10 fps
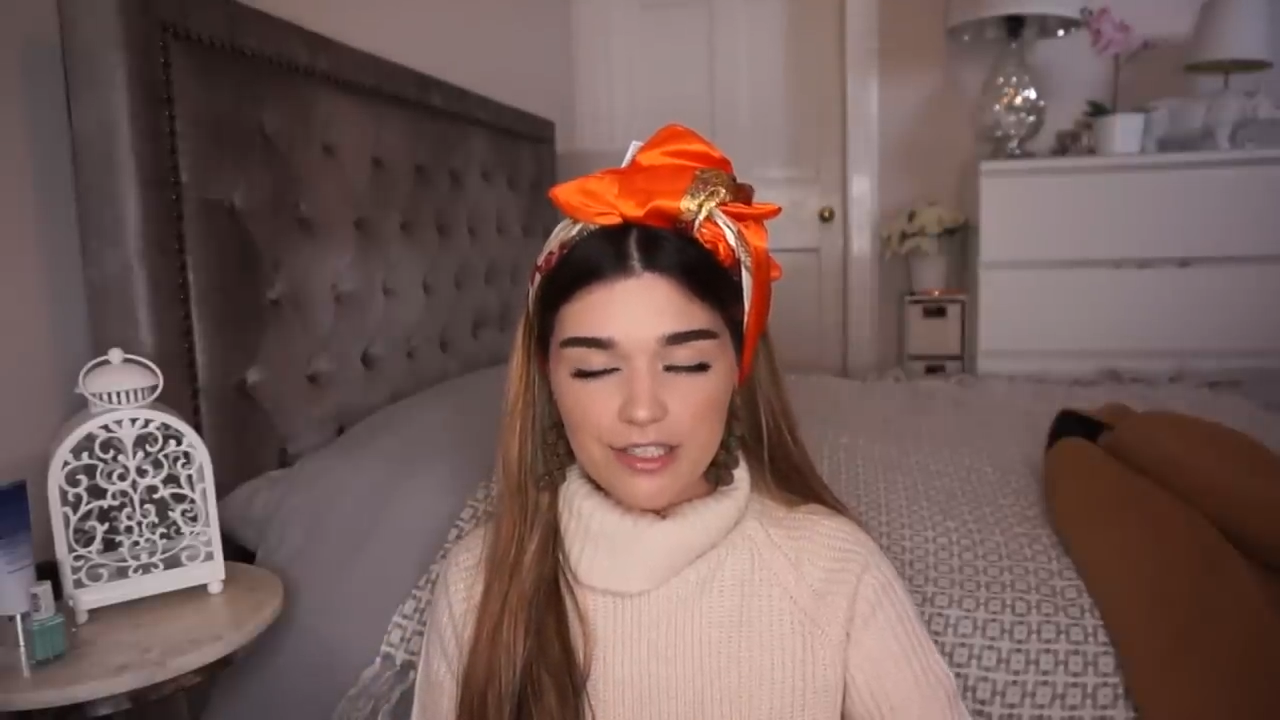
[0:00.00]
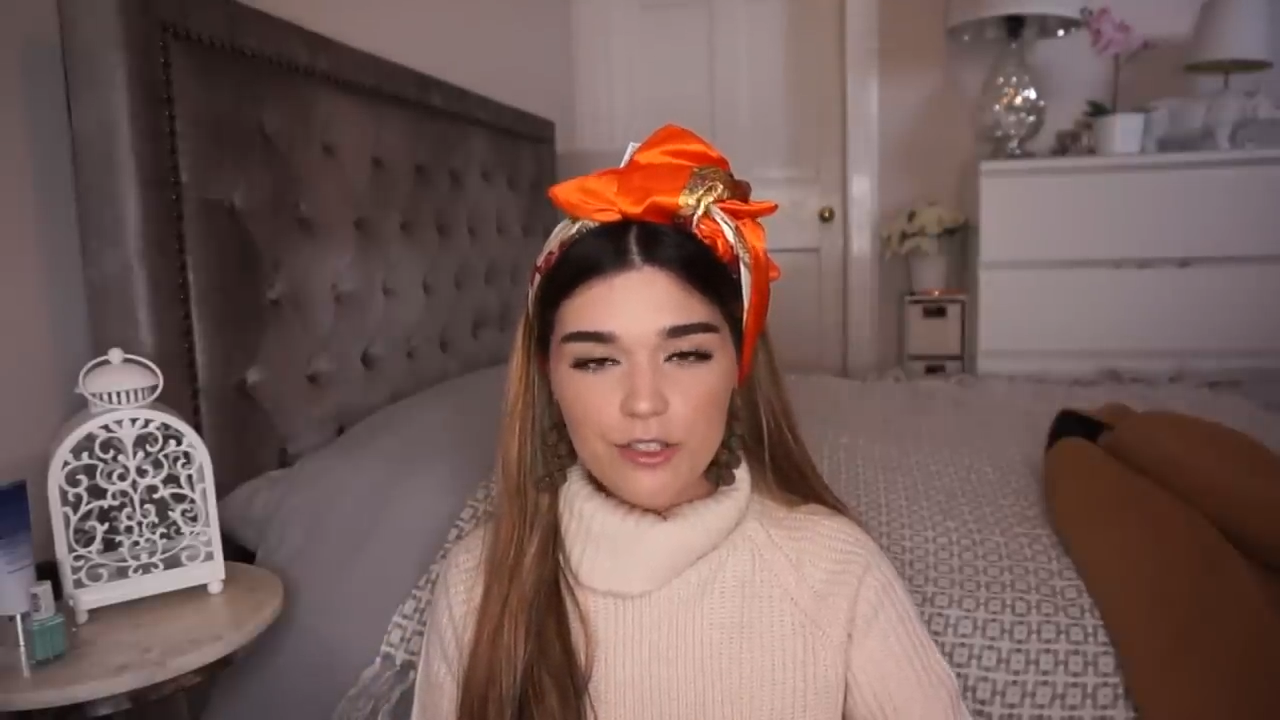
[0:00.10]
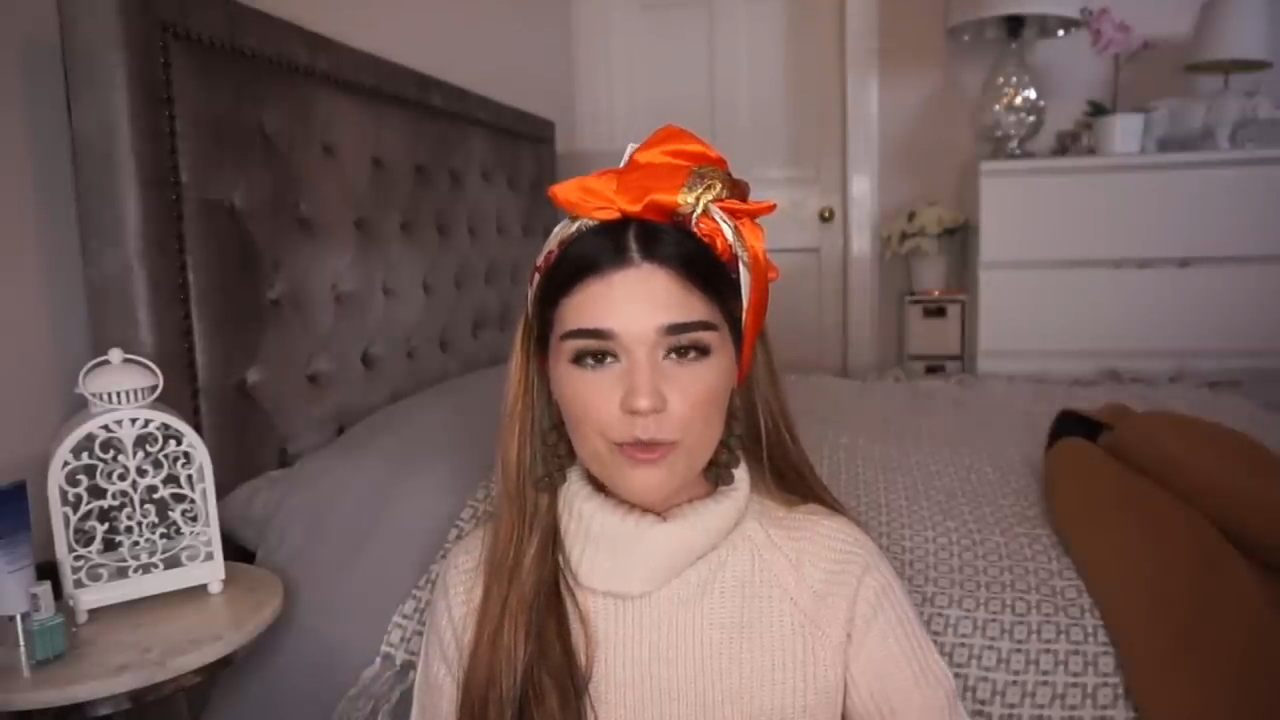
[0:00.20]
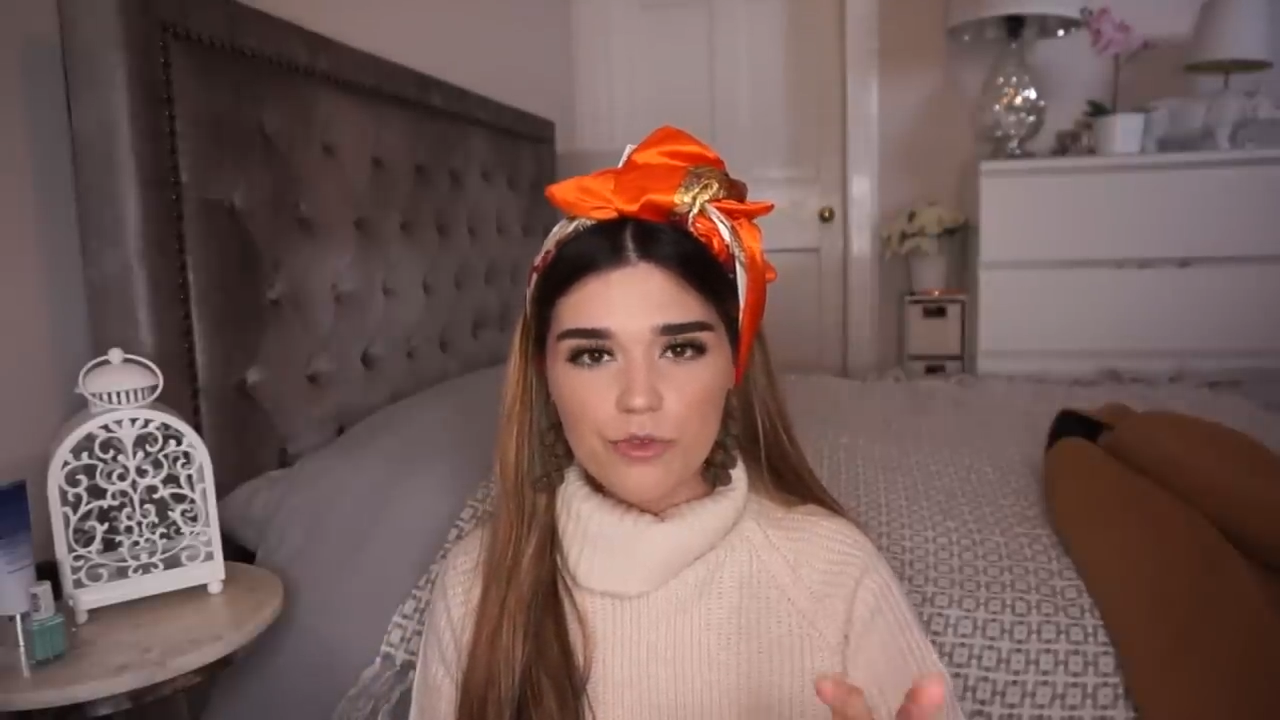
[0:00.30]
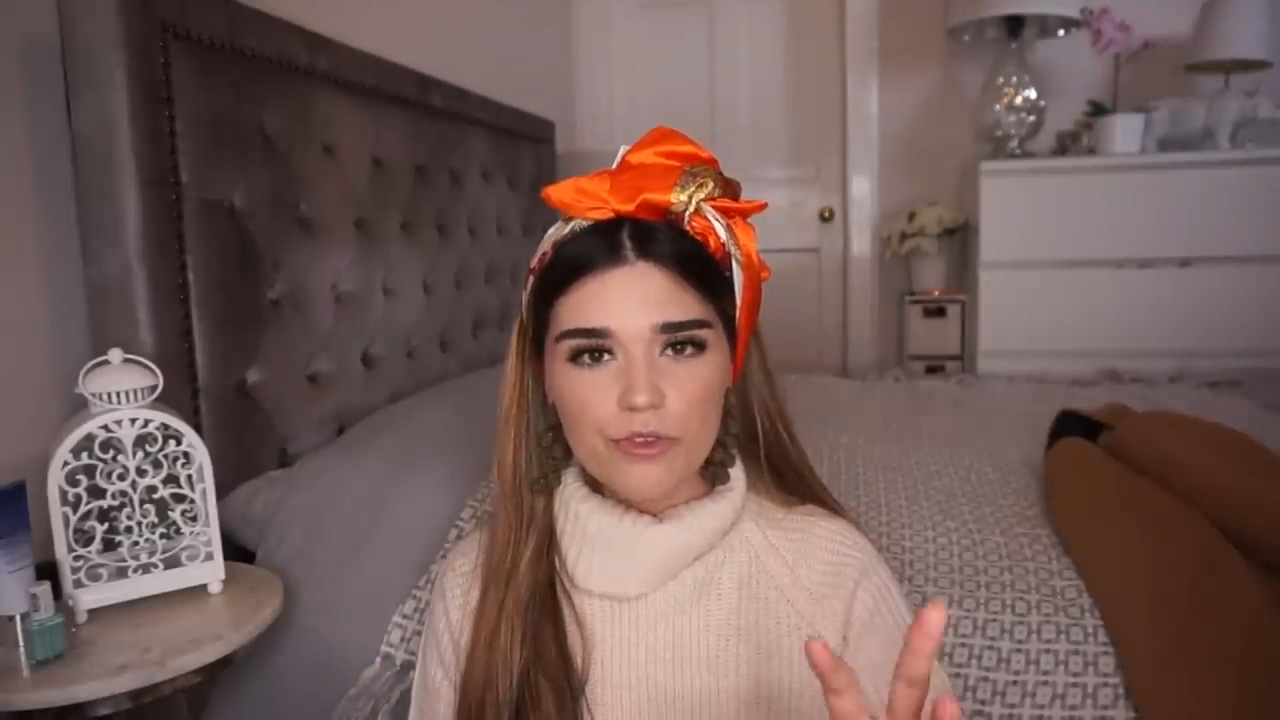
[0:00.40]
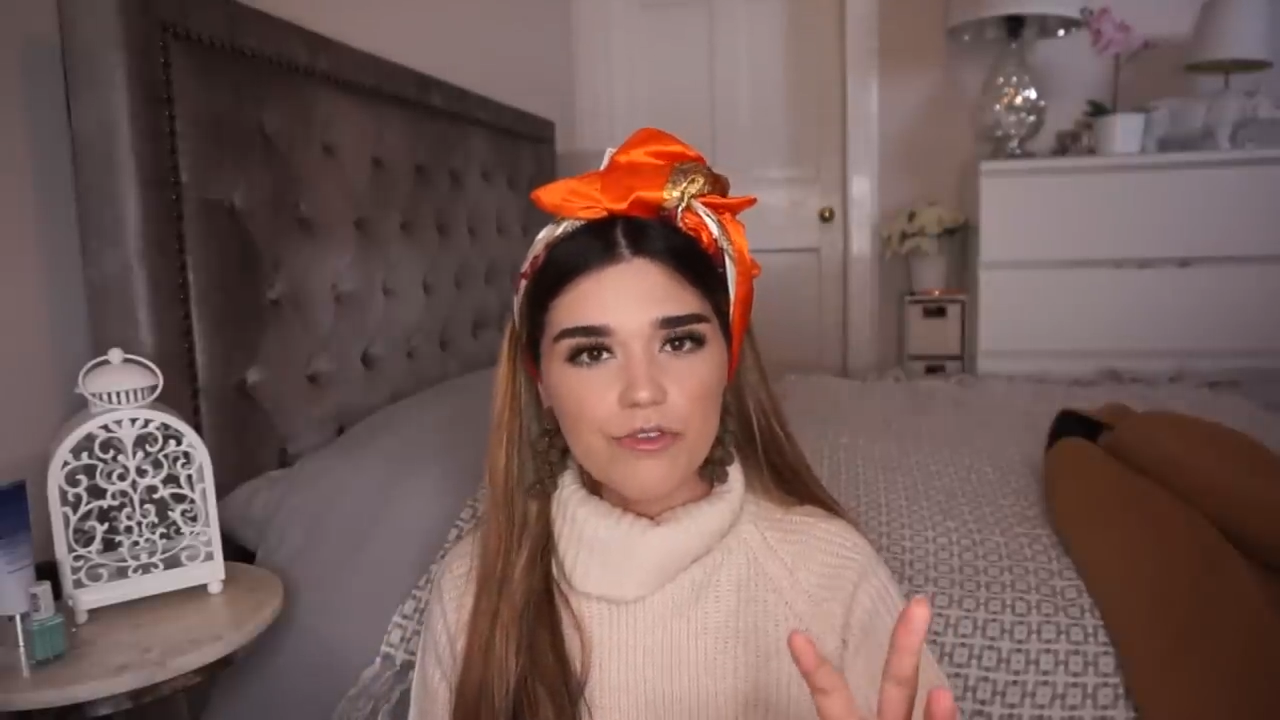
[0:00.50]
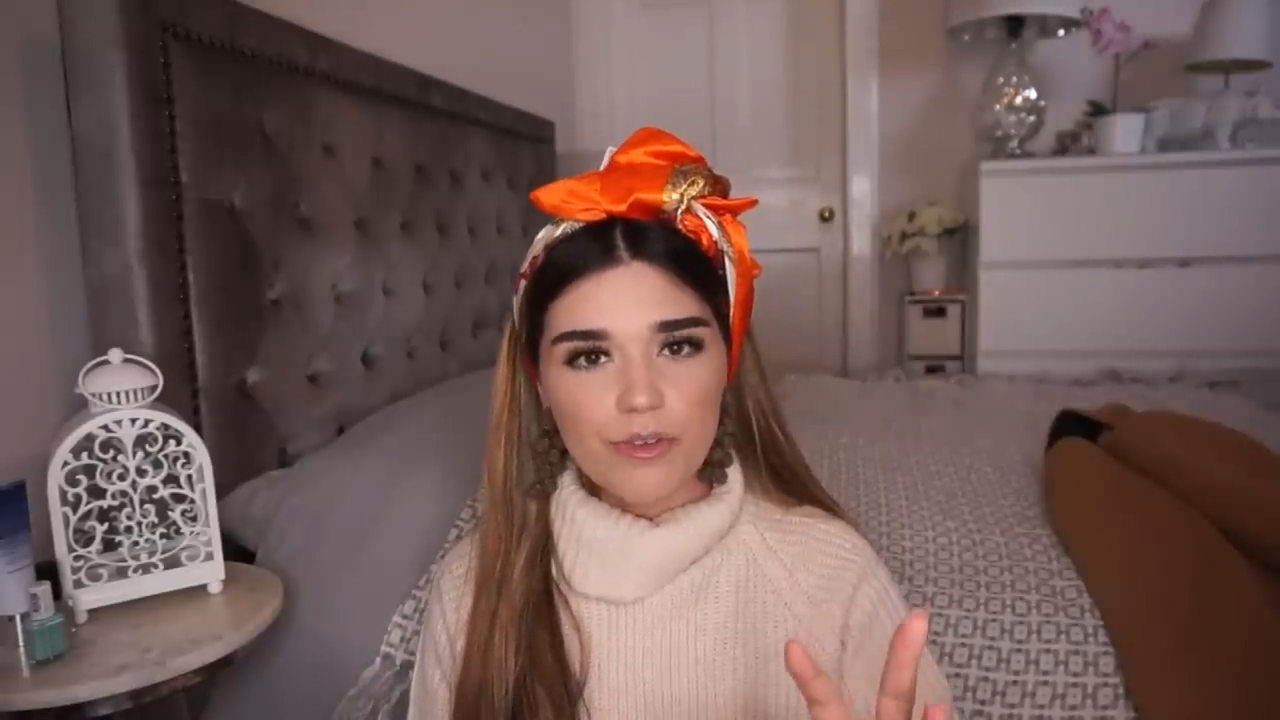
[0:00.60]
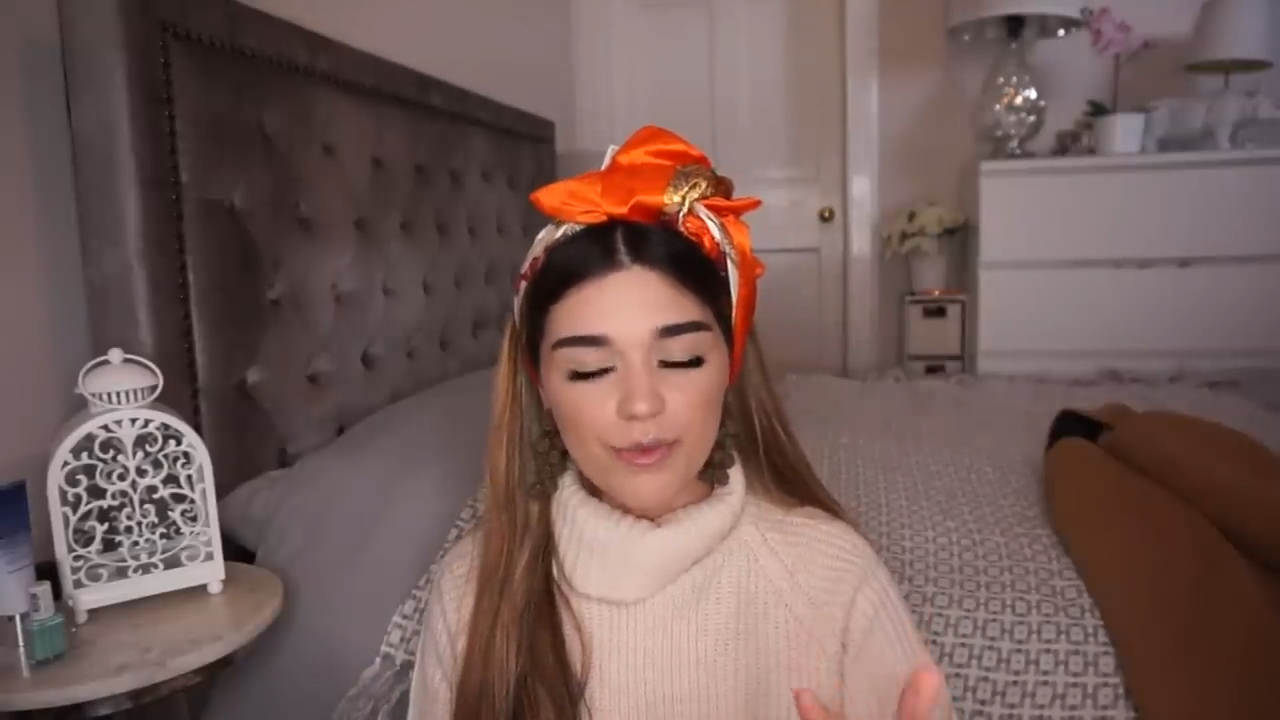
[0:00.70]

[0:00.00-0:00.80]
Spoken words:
such beautiful